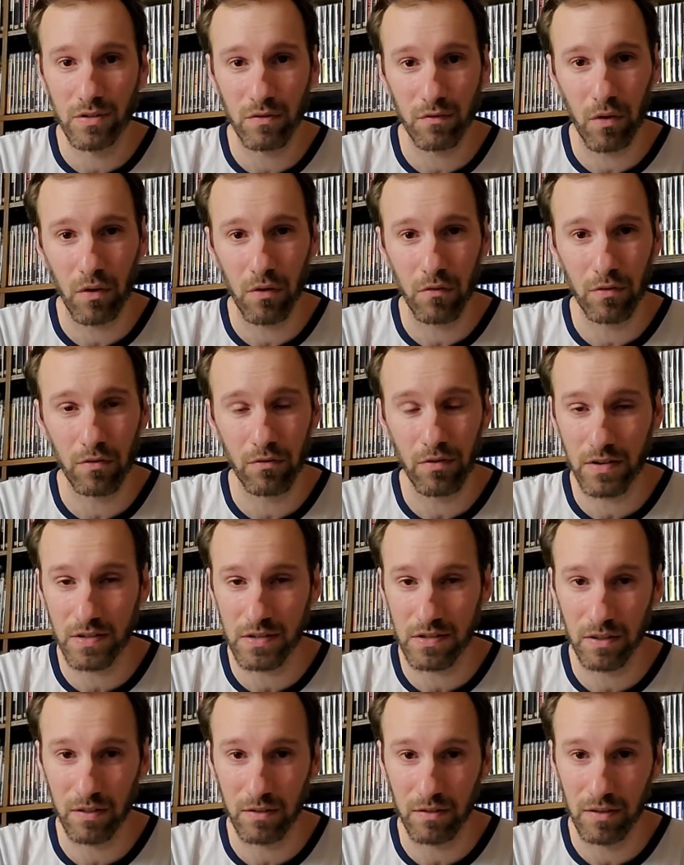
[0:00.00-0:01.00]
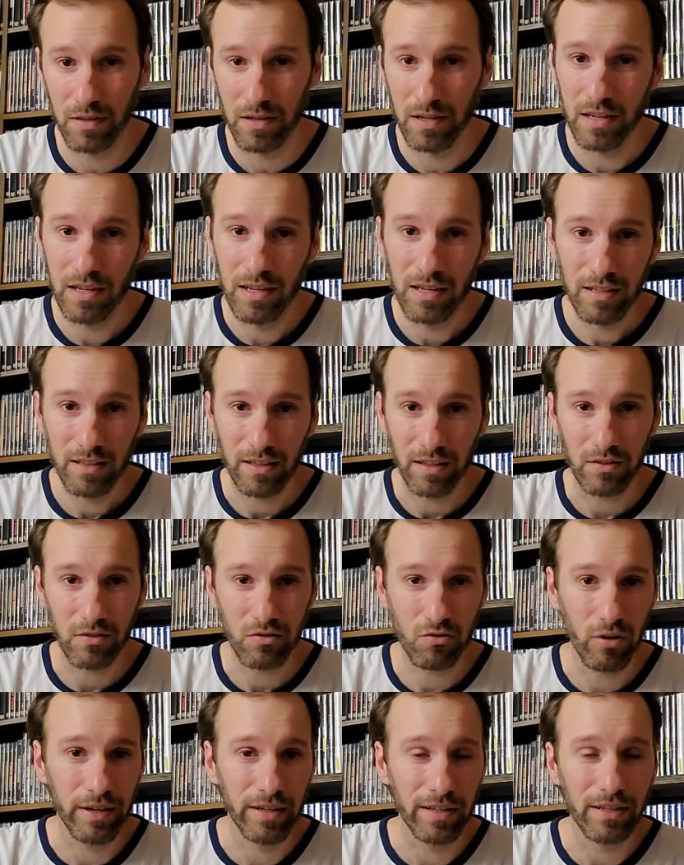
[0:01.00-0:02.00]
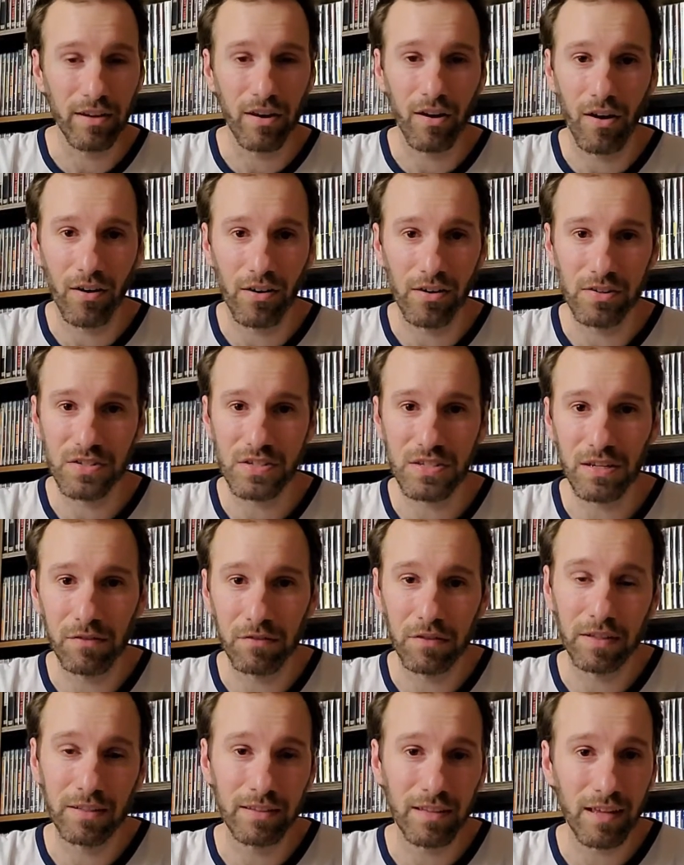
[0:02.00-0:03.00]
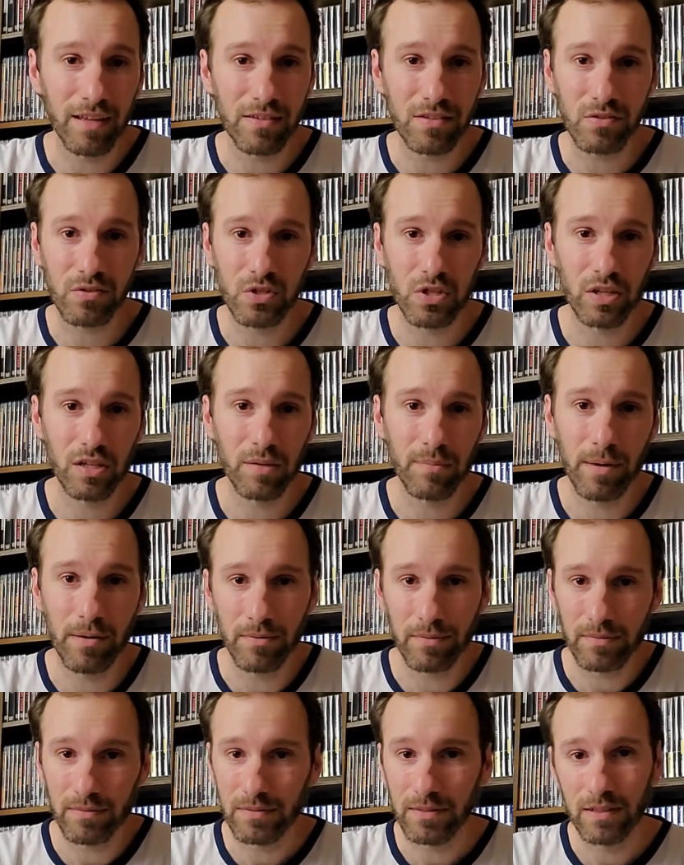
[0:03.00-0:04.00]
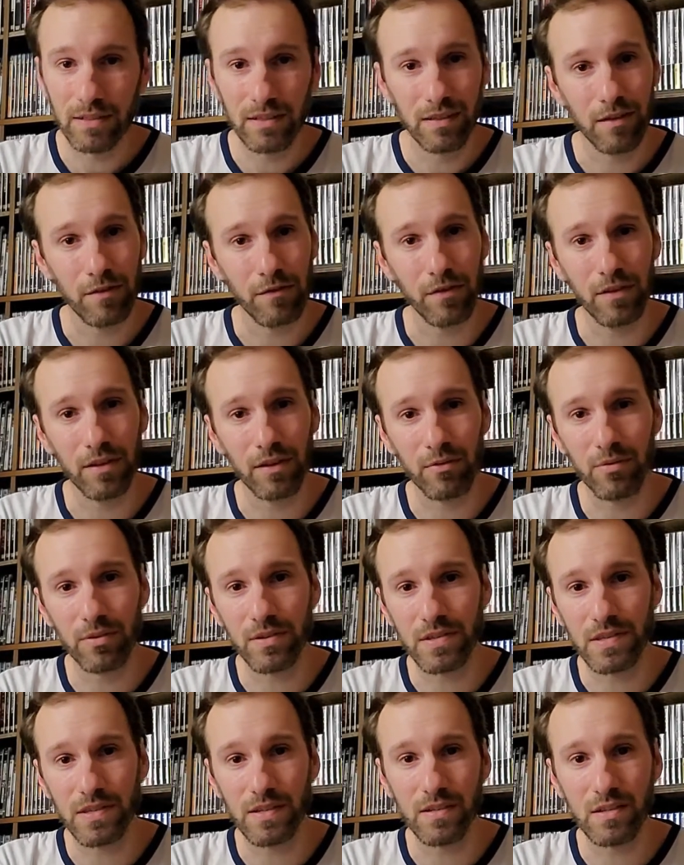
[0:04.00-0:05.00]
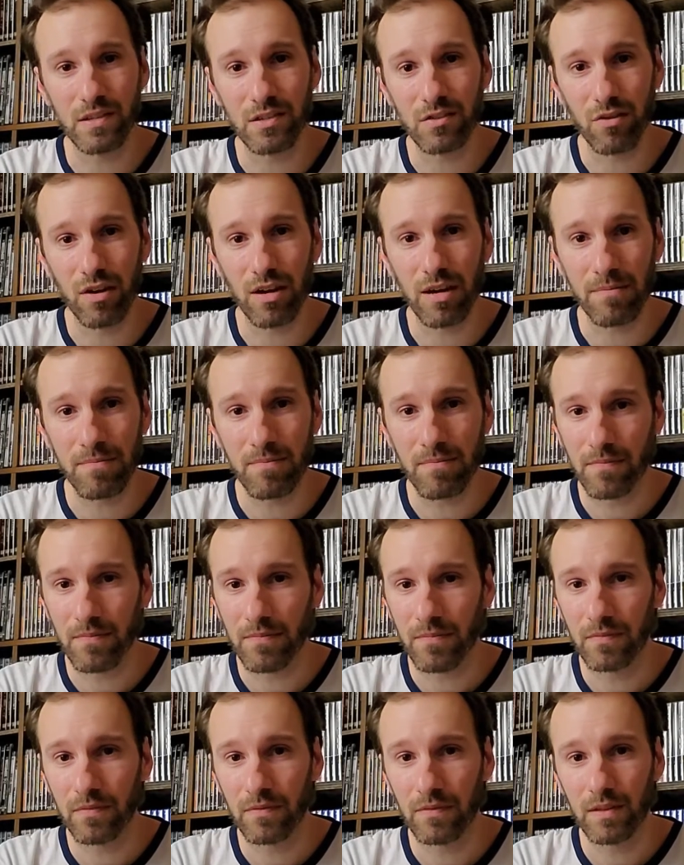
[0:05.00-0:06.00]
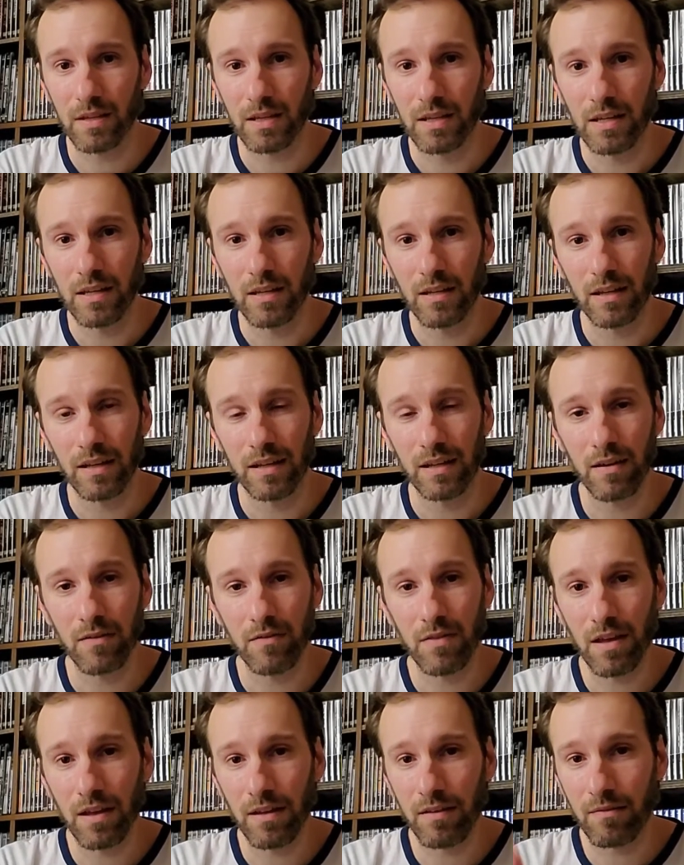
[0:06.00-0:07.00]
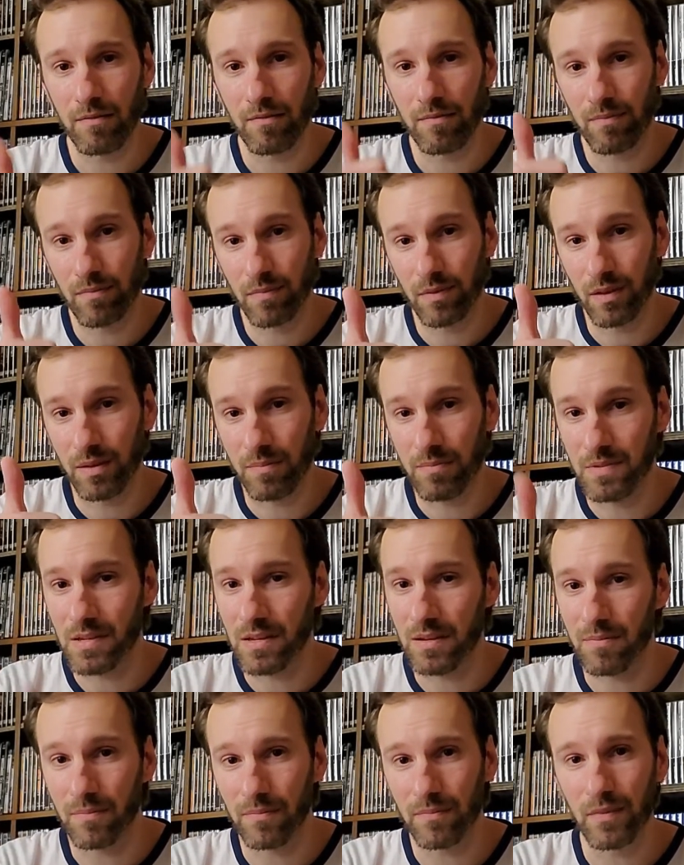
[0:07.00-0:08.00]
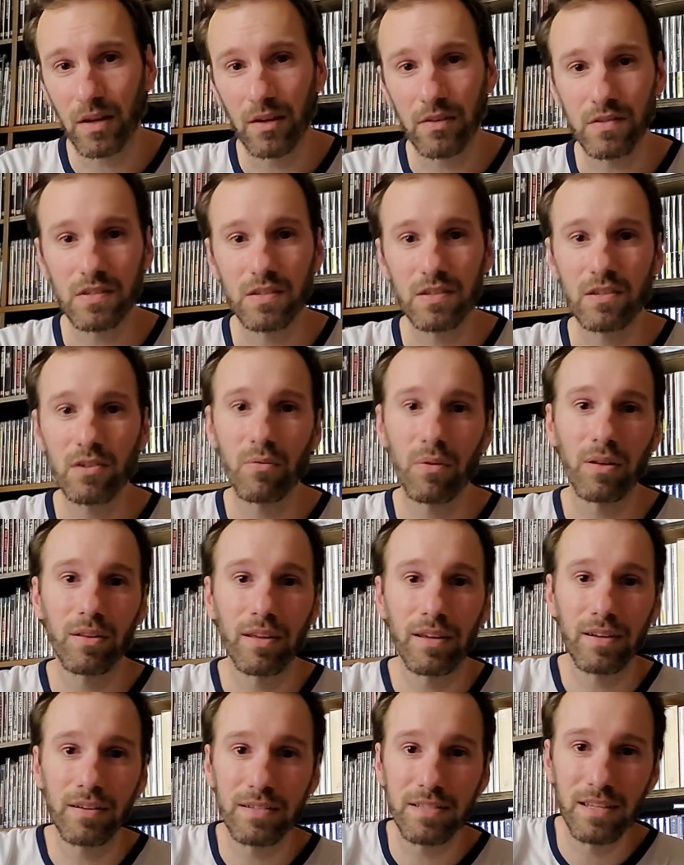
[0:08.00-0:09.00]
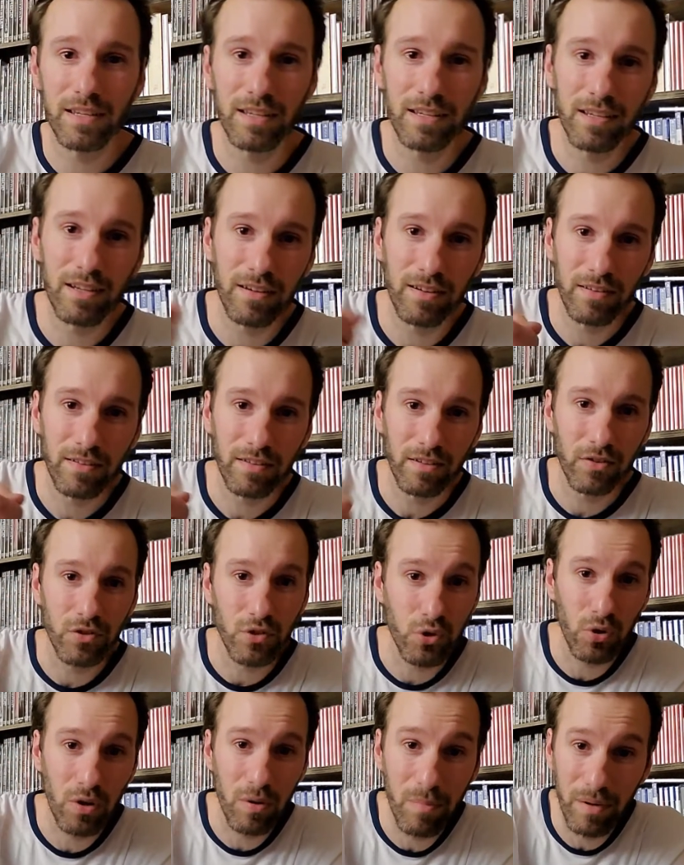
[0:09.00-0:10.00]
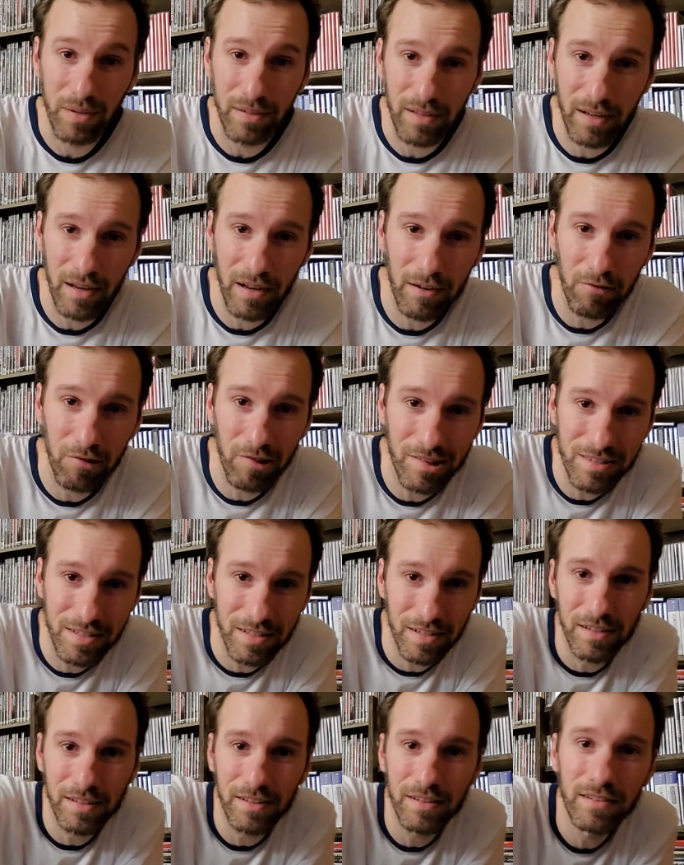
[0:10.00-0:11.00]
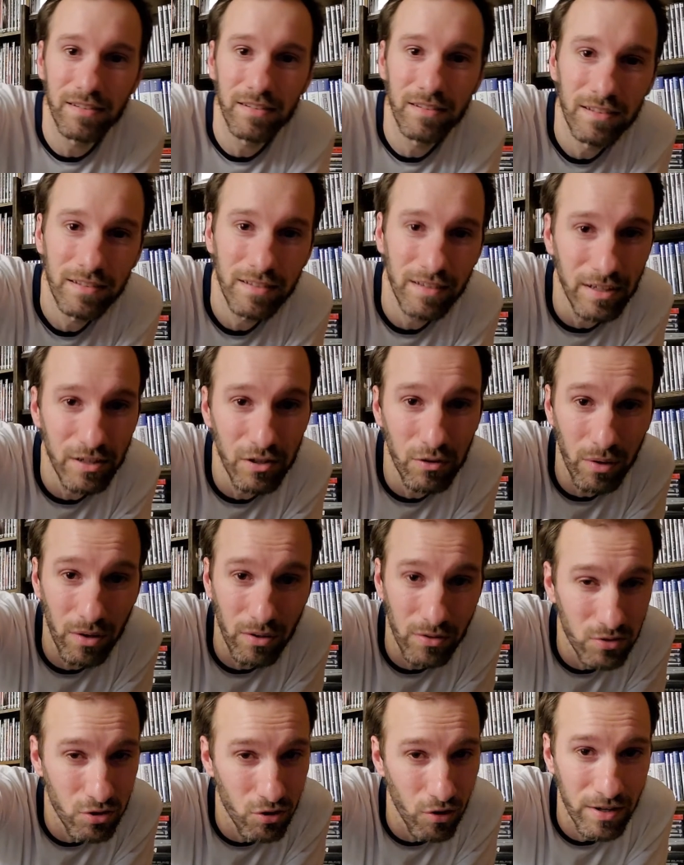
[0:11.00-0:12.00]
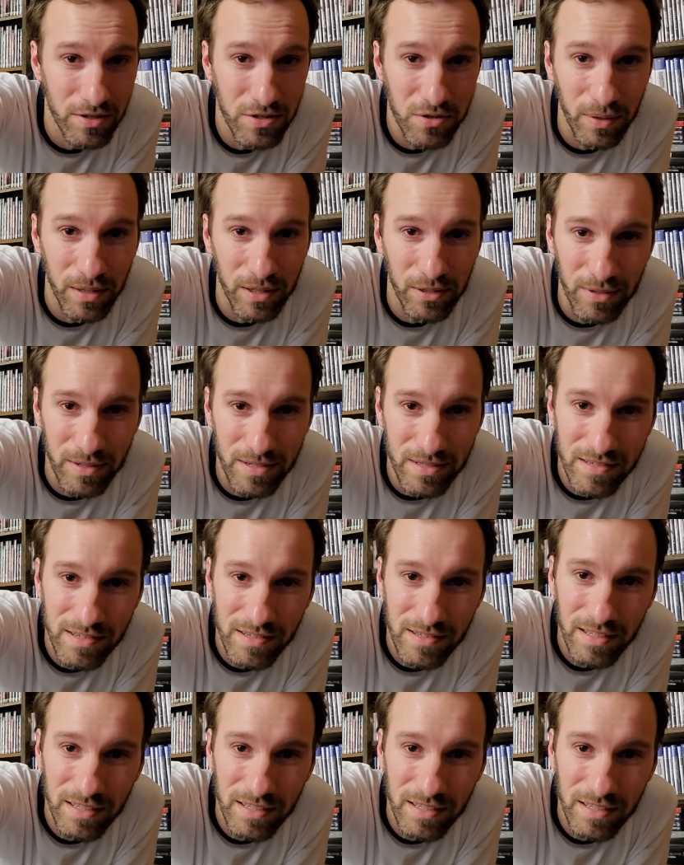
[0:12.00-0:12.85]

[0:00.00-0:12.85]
involving wrestling, like trading cards, stuff like that. So check them out. If you like what you see, subscribe and give that thumbs up. I'll see you all later. Take care. Enjoy Monday Night Raw tonight. I know I'll try to anyways.